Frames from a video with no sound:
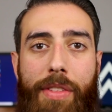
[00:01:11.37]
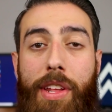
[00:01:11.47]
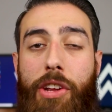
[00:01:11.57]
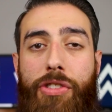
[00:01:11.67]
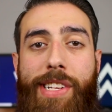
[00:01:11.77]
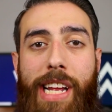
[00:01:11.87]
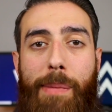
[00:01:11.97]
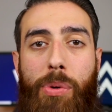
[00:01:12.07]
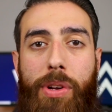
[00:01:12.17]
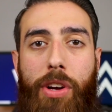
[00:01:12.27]
The initial
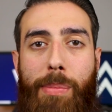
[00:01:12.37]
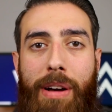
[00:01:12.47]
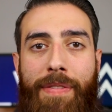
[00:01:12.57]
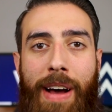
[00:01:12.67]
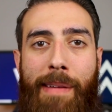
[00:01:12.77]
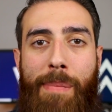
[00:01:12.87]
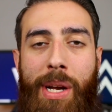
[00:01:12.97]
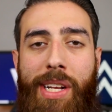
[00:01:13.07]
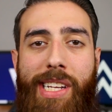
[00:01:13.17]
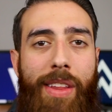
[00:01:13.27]
setup only took about 5
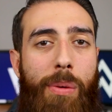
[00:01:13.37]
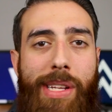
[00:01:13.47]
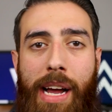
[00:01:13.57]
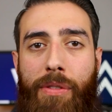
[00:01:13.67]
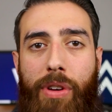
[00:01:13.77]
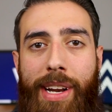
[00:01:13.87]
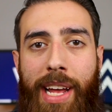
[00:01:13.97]
minutes, and that was after I